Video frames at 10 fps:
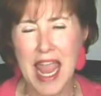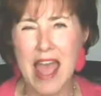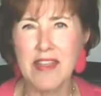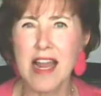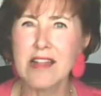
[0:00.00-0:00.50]

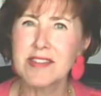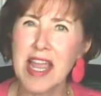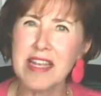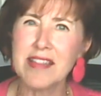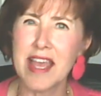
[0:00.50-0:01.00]
And then I'll
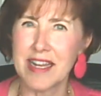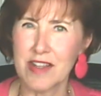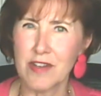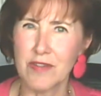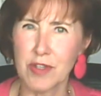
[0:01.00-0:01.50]
take that
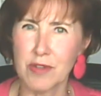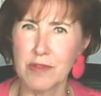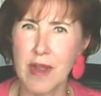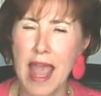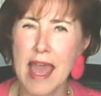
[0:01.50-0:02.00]

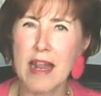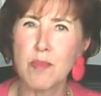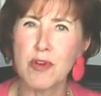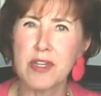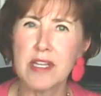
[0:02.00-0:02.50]
interview and I'll
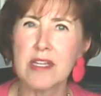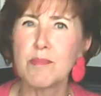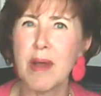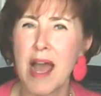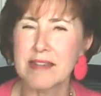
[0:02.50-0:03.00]
put it in a
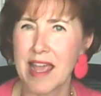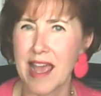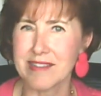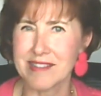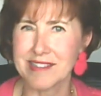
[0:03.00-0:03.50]

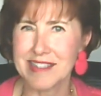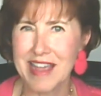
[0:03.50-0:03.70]
podcast.